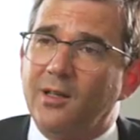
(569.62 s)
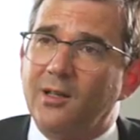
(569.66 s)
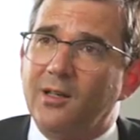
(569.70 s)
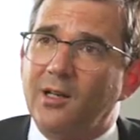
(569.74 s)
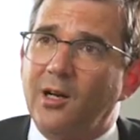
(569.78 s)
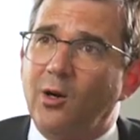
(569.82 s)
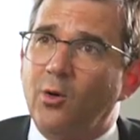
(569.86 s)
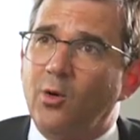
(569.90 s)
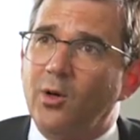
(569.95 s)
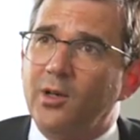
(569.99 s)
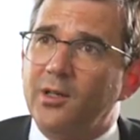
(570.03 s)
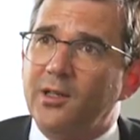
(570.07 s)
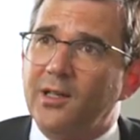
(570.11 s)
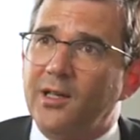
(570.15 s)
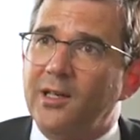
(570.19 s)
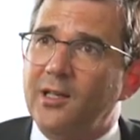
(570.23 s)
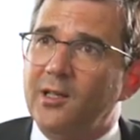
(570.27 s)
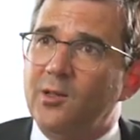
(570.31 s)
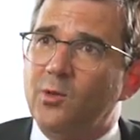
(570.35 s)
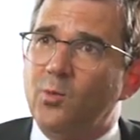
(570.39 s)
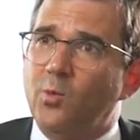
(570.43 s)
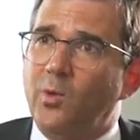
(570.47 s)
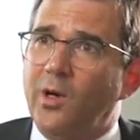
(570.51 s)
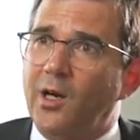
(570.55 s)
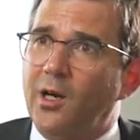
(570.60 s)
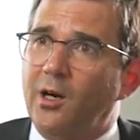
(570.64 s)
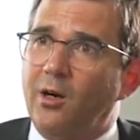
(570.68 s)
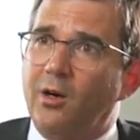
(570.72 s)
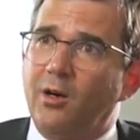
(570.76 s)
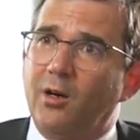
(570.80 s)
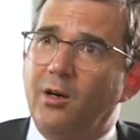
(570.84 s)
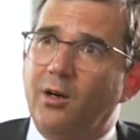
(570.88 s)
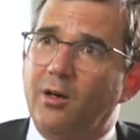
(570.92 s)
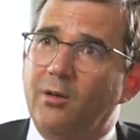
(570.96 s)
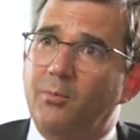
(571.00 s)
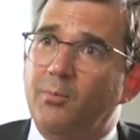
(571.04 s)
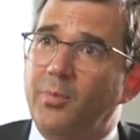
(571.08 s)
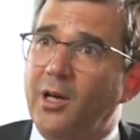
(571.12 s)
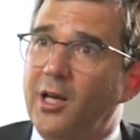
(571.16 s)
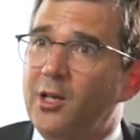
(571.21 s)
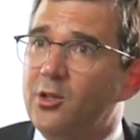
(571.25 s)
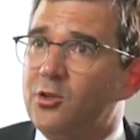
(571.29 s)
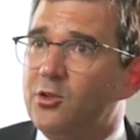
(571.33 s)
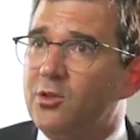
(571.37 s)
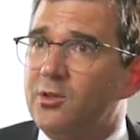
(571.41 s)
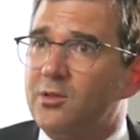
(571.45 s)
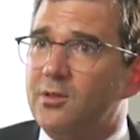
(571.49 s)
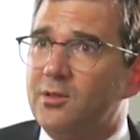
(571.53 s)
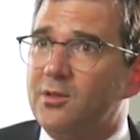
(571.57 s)
nowadays, where
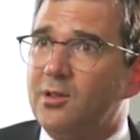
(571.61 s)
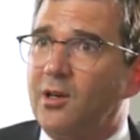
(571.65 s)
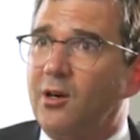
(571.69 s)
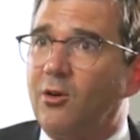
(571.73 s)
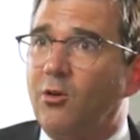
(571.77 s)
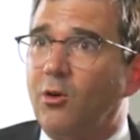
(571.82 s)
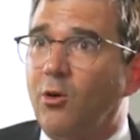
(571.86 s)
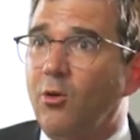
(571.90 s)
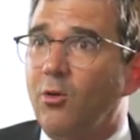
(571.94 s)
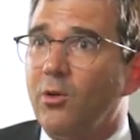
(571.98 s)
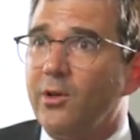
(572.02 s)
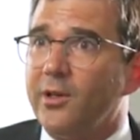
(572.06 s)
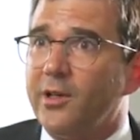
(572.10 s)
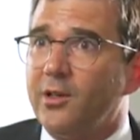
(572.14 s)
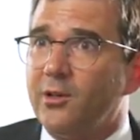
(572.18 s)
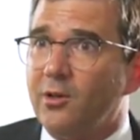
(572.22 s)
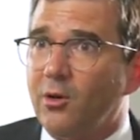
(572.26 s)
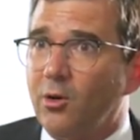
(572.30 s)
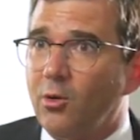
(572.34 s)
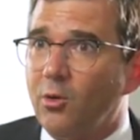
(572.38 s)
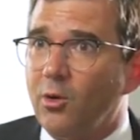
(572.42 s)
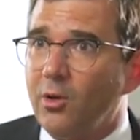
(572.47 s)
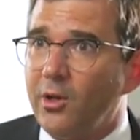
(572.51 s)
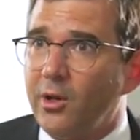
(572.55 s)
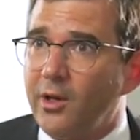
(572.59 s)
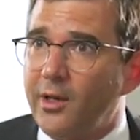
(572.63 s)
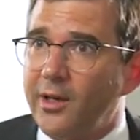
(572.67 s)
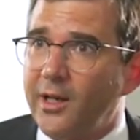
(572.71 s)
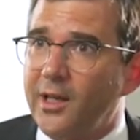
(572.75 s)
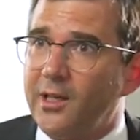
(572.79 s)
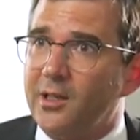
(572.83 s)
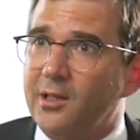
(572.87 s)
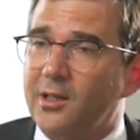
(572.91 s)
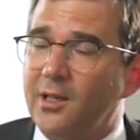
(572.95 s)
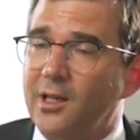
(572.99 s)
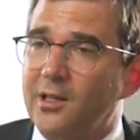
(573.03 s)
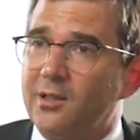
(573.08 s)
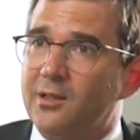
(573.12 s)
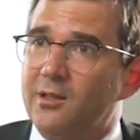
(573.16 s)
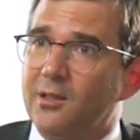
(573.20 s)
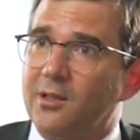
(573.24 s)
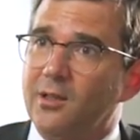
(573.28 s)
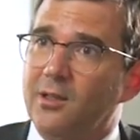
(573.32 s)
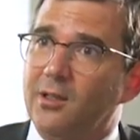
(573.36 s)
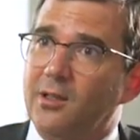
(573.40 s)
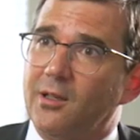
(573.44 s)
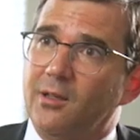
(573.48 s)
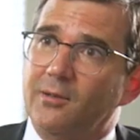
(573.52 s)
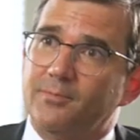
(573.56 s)
patients are older and older and get
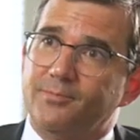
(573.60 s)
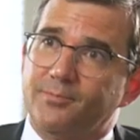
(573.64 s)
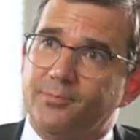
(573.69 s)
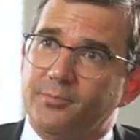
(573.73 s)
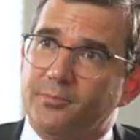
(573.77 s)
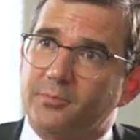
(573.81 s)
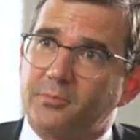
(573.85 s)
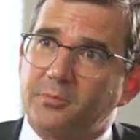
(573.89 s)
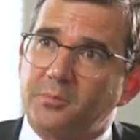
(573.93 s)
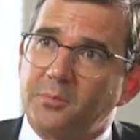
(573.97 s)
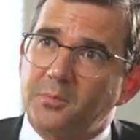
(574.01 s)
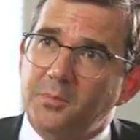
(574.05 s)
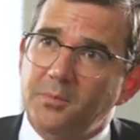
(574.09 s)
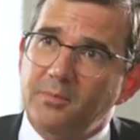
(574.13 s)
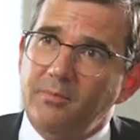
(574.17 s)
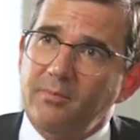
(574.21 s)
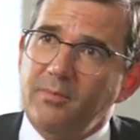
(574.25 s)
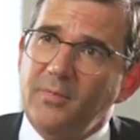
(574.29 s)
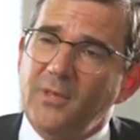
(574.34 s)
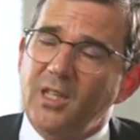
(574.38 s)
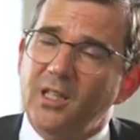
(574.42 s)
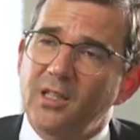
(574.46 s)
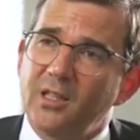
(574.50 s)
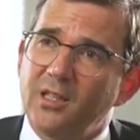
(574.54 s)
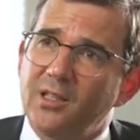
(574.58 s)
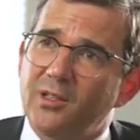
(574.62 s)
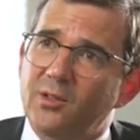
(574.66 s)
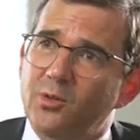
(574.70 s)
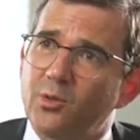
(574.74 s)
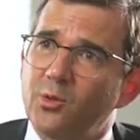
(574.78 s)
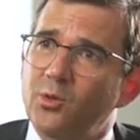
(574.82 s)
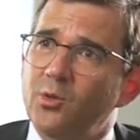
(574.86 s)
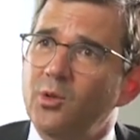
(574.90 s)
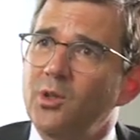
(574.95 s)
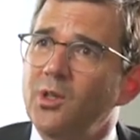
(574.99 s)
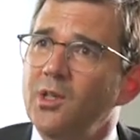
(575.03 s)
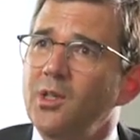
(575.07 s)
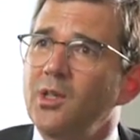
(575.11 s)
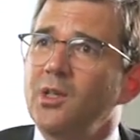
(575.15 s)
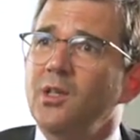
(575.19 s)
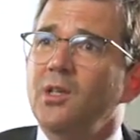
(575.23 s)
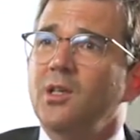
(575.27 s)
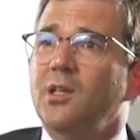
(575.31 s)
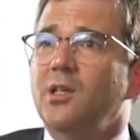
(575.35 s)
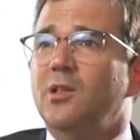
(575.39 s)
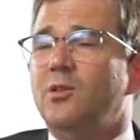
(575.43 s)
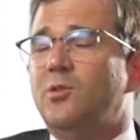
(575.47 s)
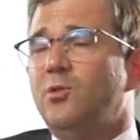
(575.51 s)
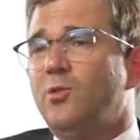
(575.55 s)
into
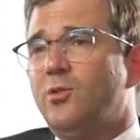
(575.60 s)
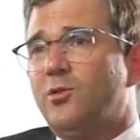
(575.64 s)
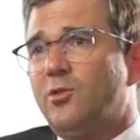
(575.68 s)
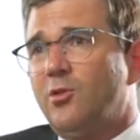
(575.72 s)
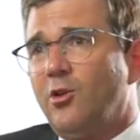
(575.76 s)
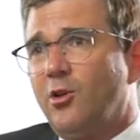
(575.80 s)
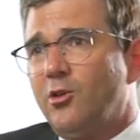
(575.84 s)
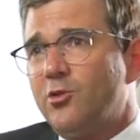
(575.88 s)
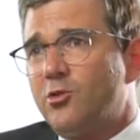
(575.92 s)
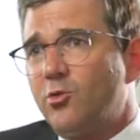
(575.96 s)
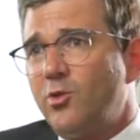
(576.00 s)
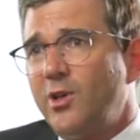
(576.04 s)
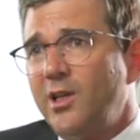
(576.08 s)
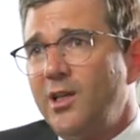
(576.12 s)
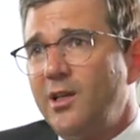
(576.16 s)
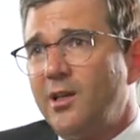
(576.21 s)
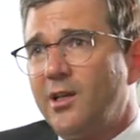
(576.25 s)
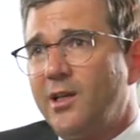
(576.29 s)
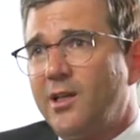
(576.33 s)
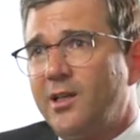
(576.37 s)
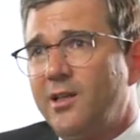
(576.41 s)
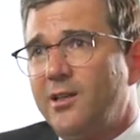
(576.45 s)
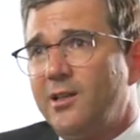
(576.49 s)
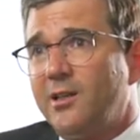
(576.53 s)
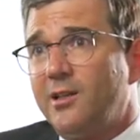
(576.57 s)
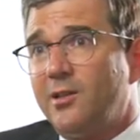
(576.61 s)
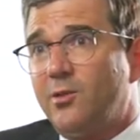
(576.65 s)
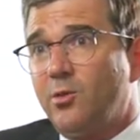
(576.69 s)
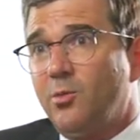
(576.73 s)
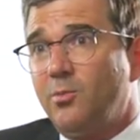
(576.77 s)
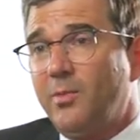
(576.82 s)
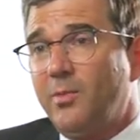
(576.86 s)
surgery and into